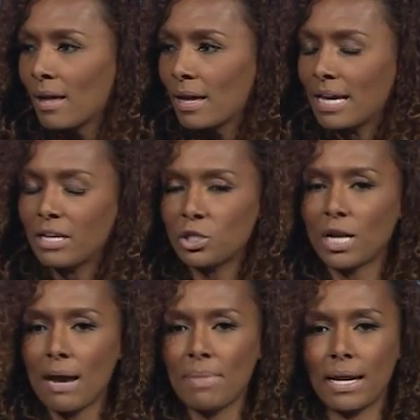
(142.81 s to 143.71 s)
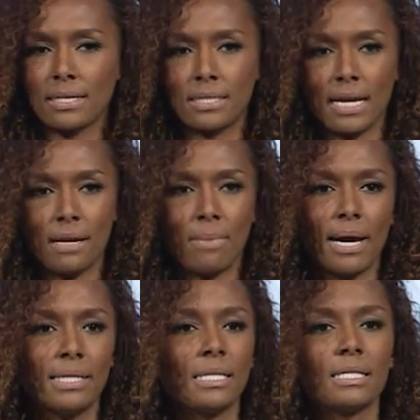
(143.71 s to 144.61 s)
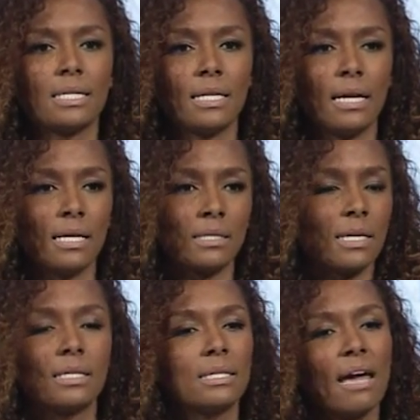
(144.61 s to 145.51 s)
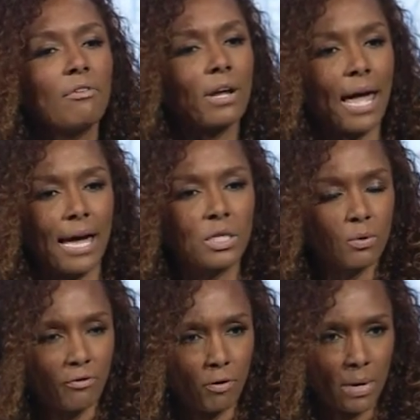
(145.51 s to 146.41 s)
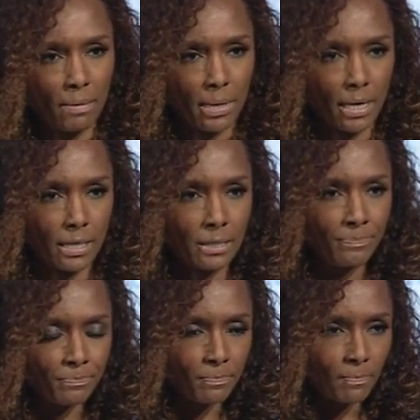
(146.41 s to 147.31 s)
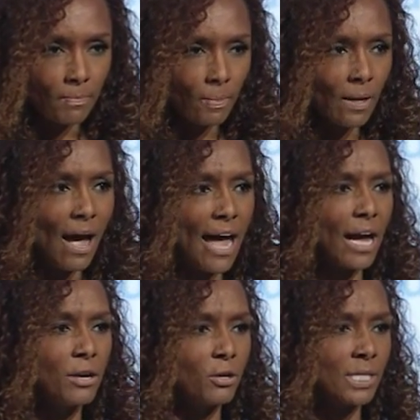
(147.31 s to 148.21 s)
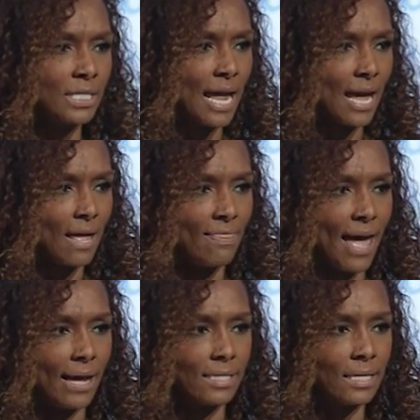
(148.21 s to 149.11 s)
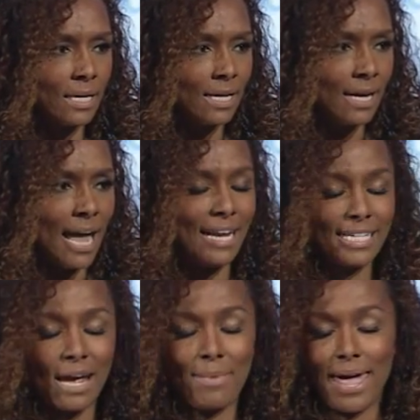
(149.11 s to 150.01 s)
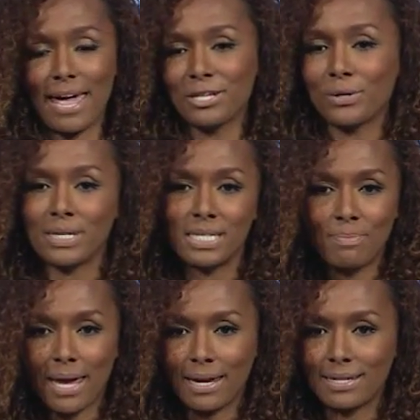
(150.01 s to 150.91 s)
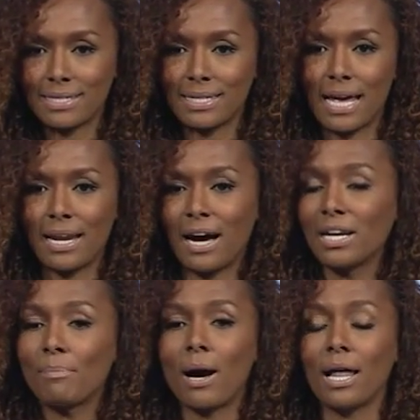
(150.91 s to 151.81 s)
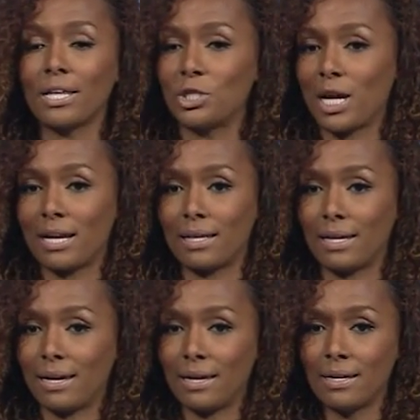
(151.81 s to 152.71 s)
Each time that I state my identity, it's never casual for me because I understand that anytime I enter a space and unapologetically